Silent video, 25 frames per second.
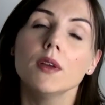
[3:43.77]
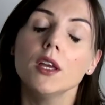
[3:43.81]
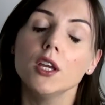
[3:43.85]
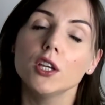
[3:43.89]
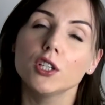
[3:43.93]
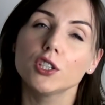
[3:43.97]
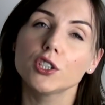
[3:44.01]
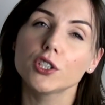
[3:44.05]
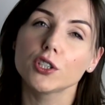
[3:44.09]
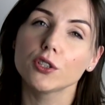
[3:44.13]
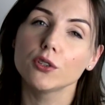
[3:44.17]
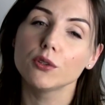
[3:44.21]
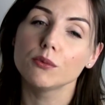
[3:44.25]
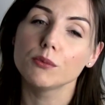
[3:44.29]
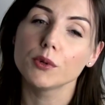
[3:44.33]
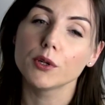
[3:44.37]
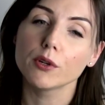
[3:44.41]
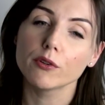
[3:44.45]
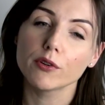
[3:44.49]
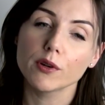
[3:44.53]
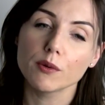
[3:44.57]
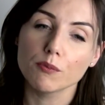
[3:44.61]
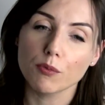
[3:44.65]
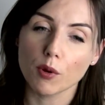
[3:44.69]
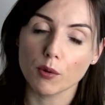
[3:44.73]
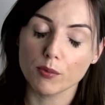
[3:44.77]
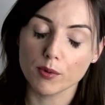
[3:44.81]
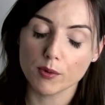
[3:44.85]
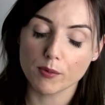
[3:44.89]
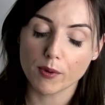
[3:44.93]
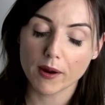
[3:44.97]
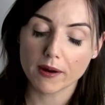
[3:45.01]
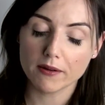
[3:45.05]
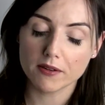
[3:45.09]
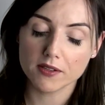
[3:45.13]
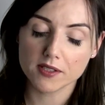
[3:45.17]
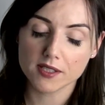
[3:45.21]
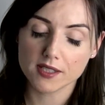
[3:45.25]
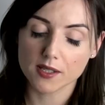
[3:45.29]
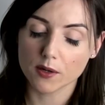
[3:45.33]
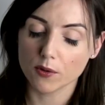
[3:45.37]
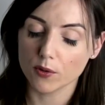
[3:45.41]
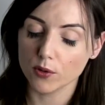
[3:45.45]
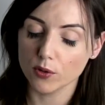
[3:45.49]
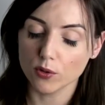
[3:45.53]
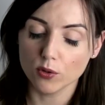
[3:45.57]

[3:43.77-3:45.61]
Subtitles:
Shu Uemura and Bobbi Brown and so on,